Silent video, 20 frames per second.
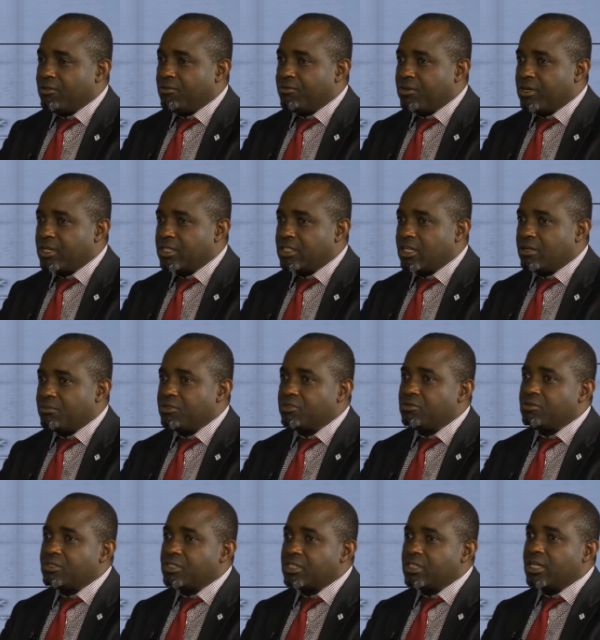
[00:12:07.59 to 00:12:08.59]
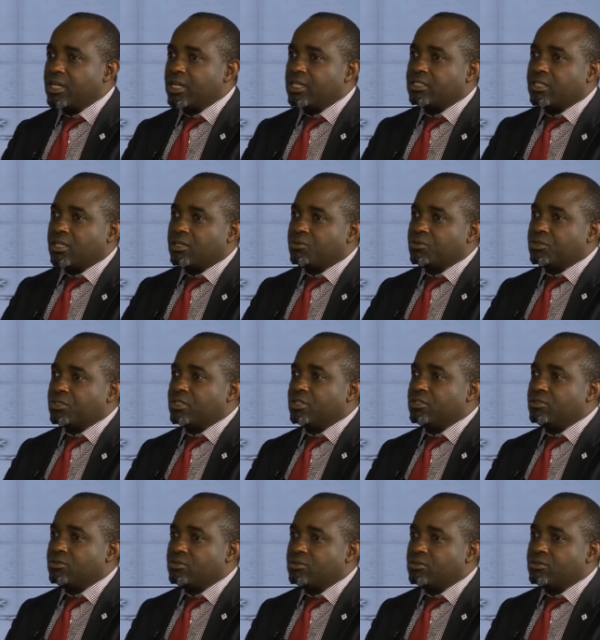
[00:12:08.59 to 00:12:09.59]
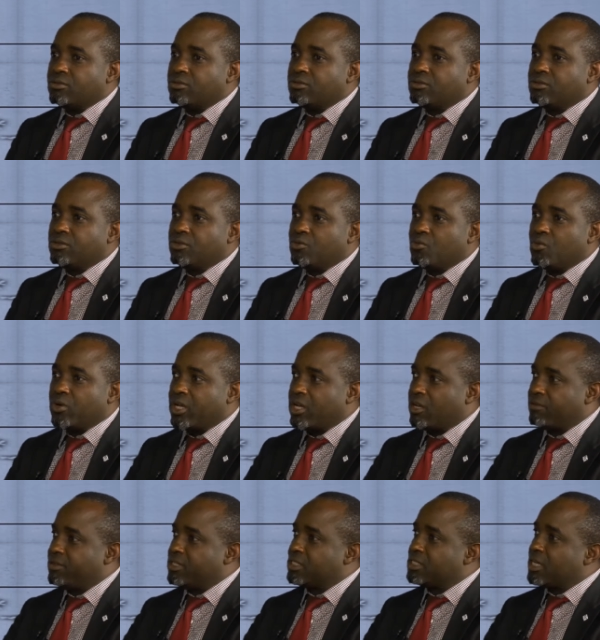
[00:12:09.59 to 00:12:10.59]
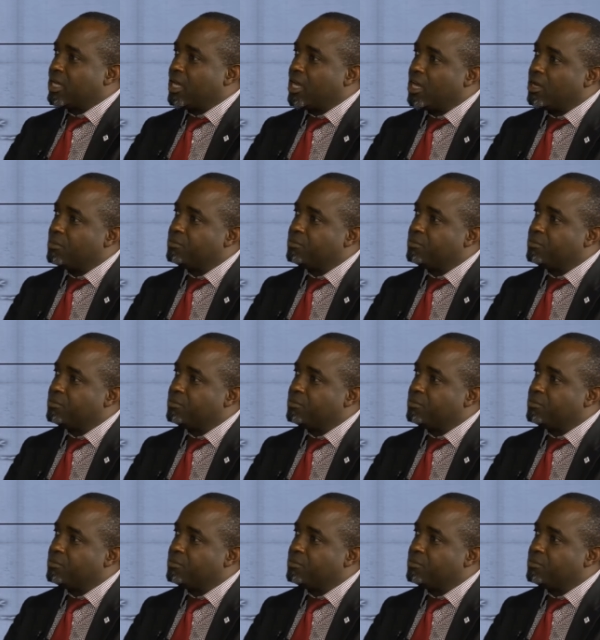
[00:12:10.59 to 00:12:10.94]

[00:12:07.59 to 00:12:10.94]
For example, you see guys that will tell you, we have this app